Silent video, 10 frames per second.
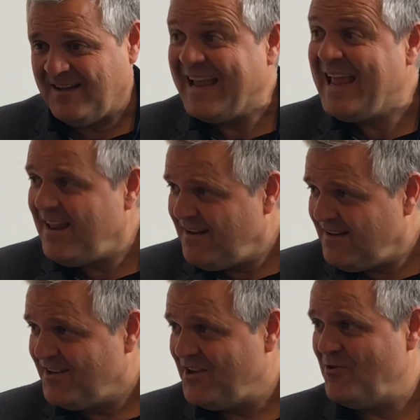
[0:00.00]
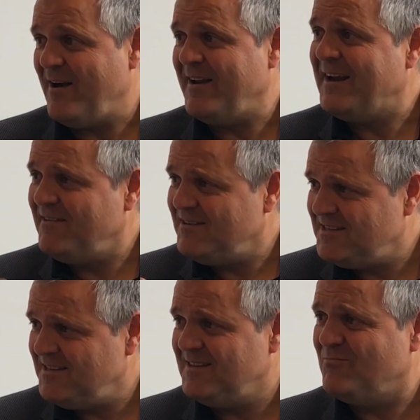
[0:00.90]
again, you are
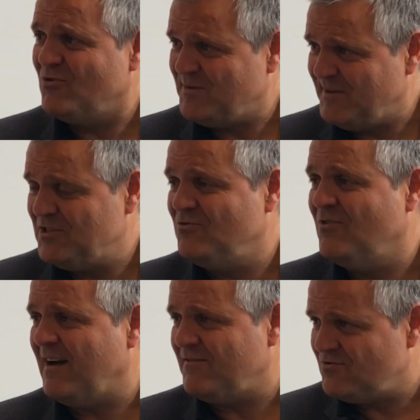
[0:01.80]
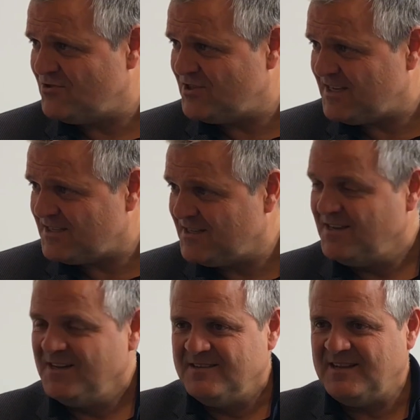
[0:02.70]
increasing the possibilities to have success.
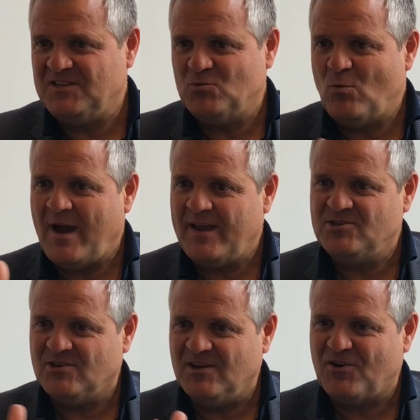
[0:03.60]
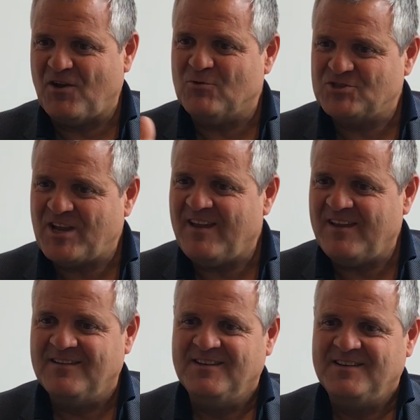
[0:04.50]
That is why Johan Cruyff was
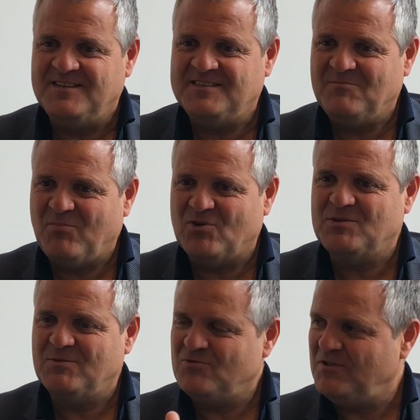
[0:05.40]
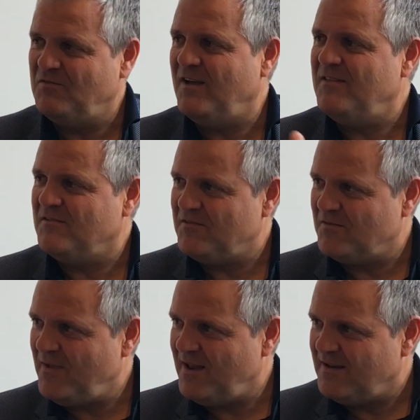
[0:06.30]
saying it's impossible to defend the
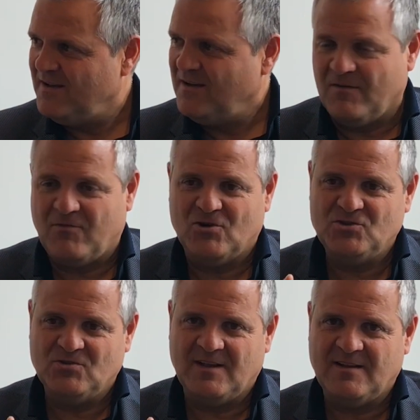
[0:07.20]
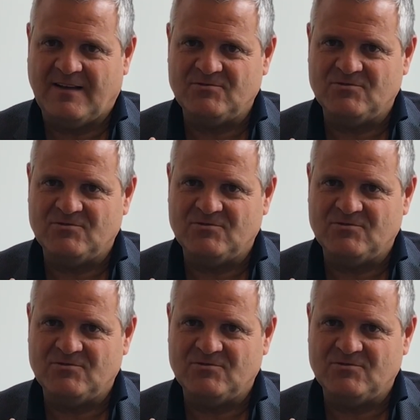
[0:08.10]
third man. Of course, you can have